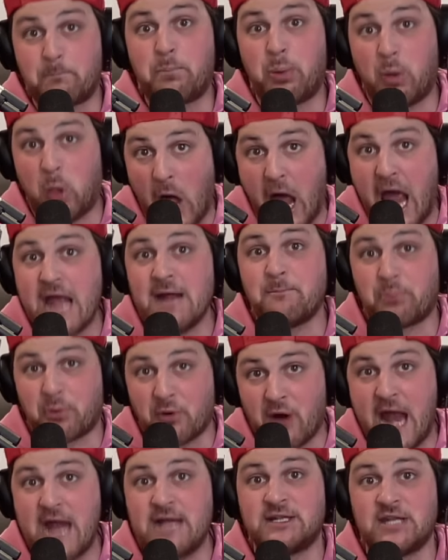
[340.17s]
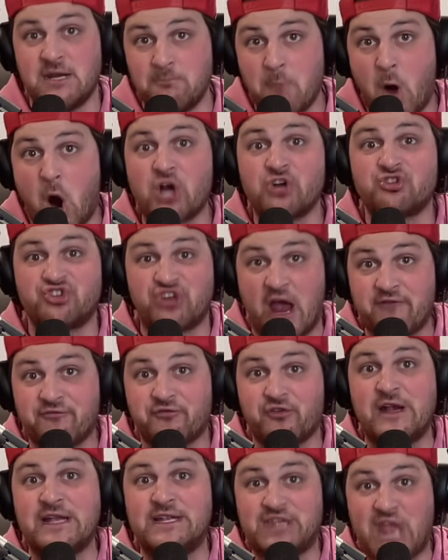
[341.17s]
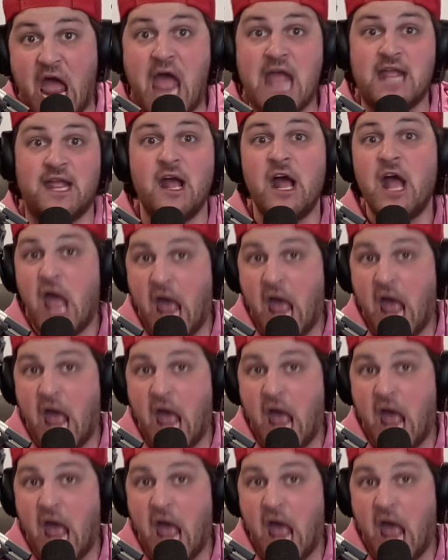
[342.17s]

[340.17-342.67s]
Play Brandon Marsh every day.